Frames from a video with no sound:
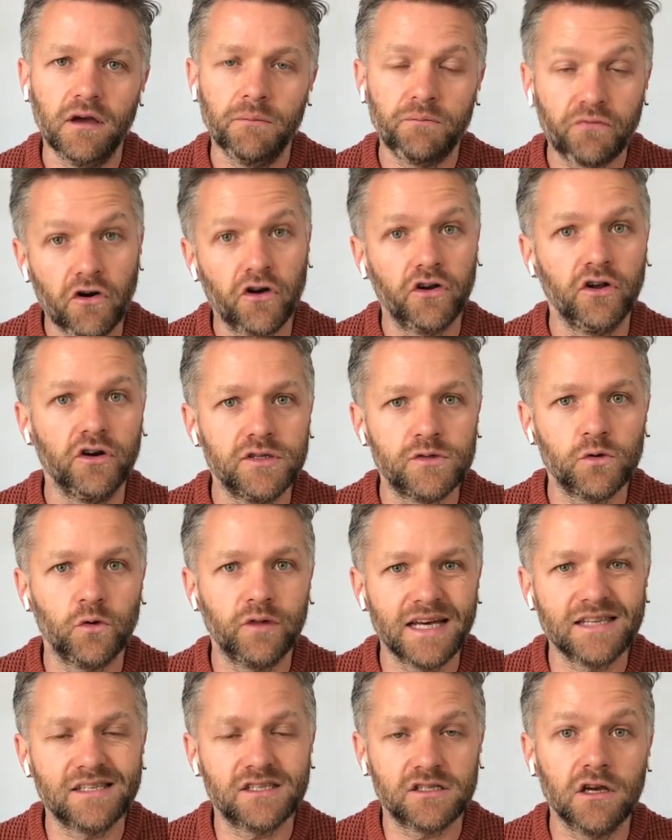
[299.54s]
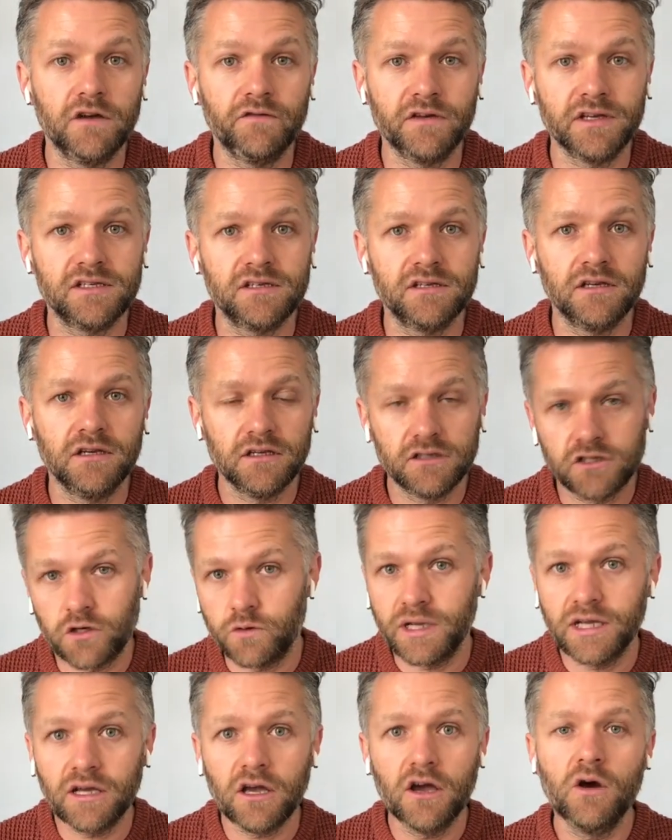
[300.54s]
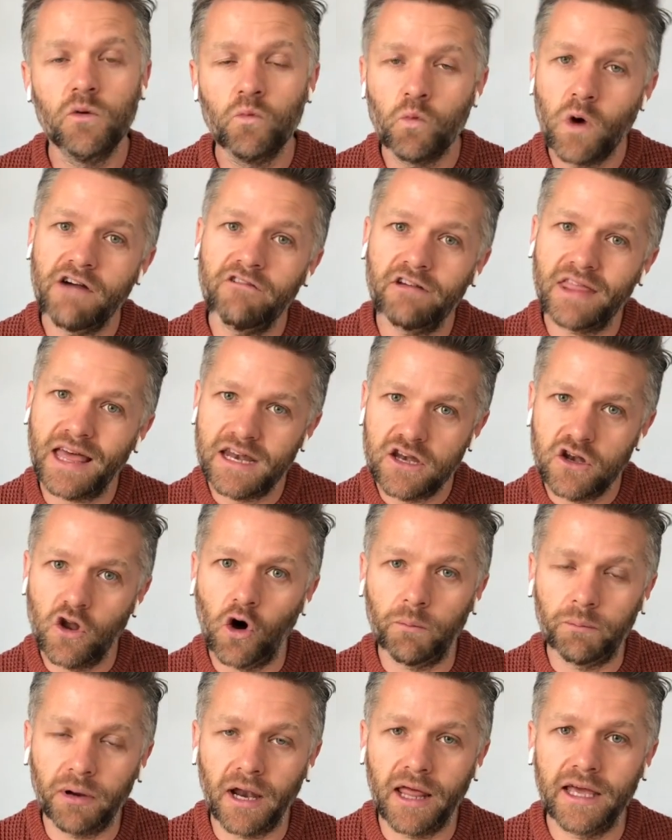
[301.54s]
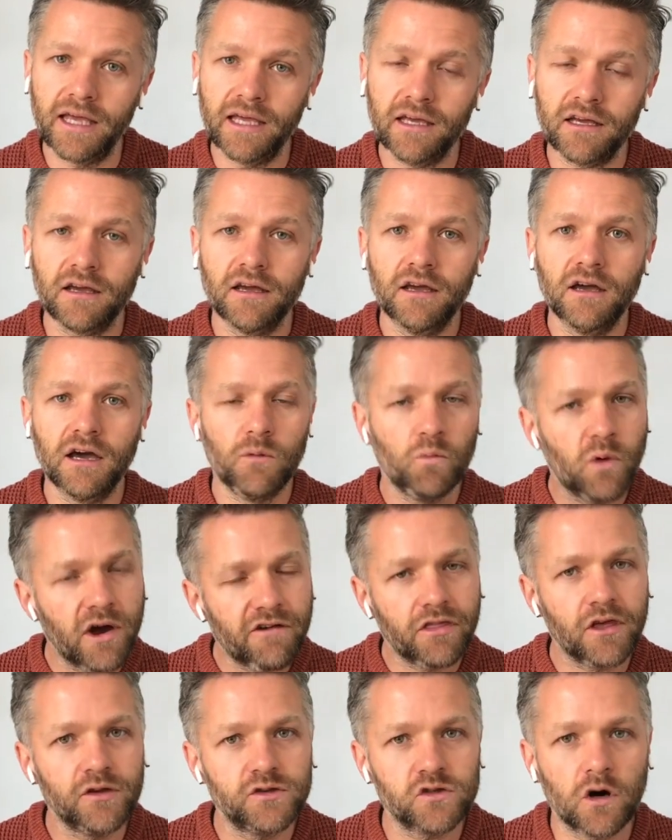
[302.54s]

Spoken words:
product or that service doing? Where are they not playing? And where are those